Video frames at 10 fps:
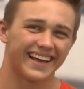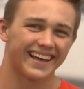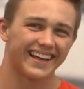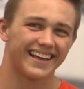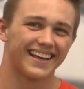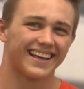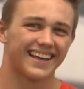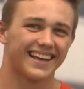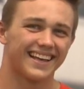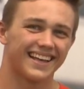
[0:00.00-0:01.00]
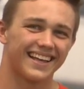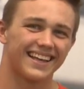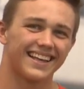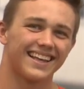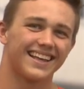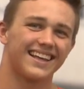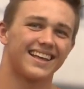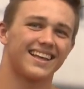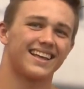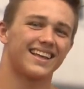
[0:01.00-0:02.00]

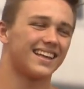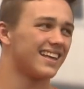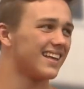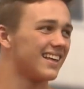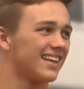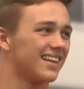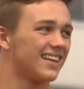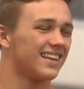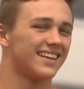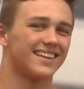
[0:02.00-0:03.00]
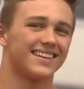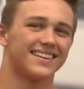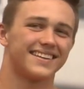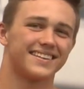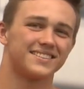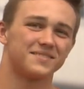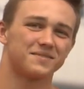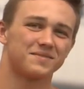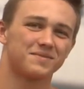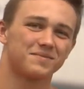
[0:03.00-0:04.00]

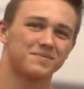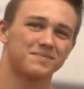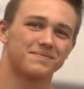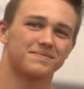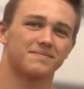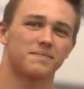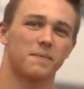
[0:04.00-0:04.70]
[no speech]